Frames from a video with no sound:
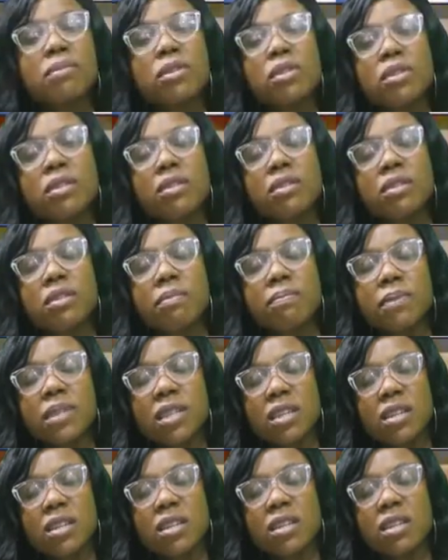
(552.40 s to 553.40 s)
Yes,
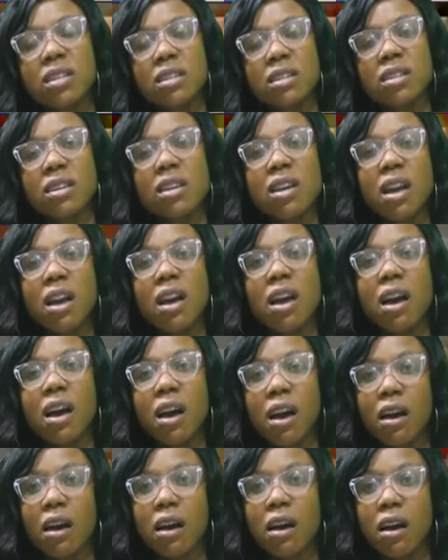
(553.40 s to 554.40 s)
be
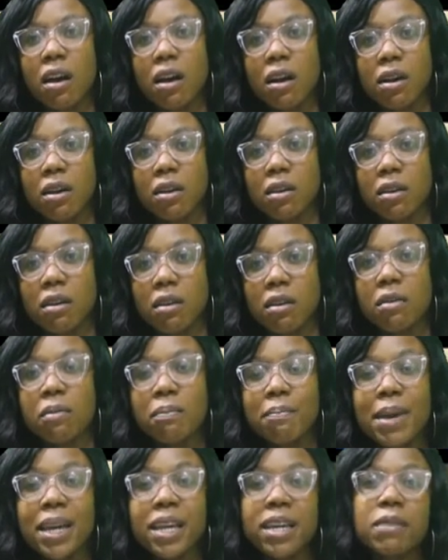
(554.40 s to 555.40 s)

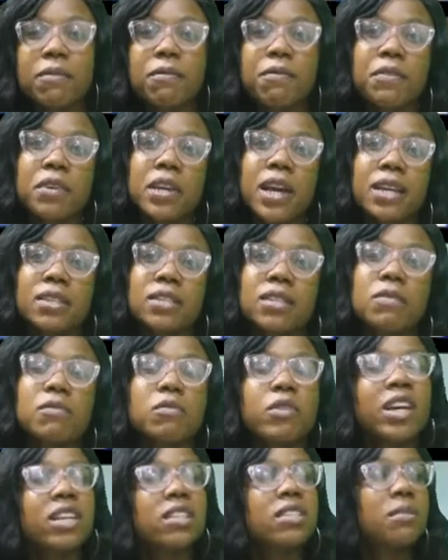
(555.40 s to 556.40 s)
make him feel as if
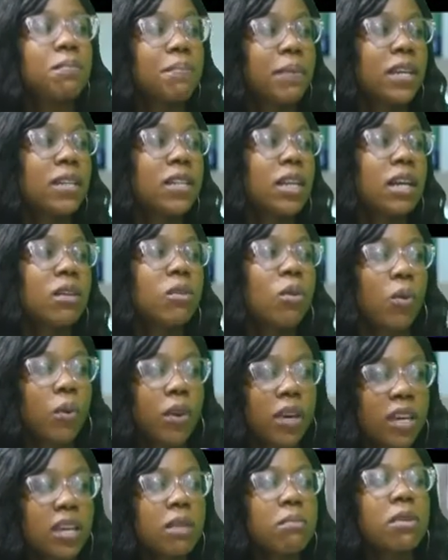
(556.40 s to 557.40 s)
you are dependent
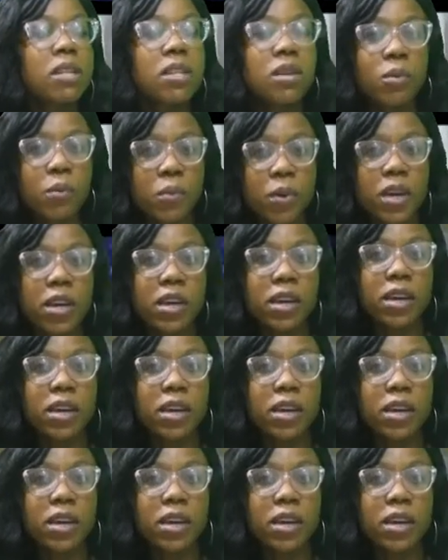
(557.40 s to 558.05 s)
on him in a way.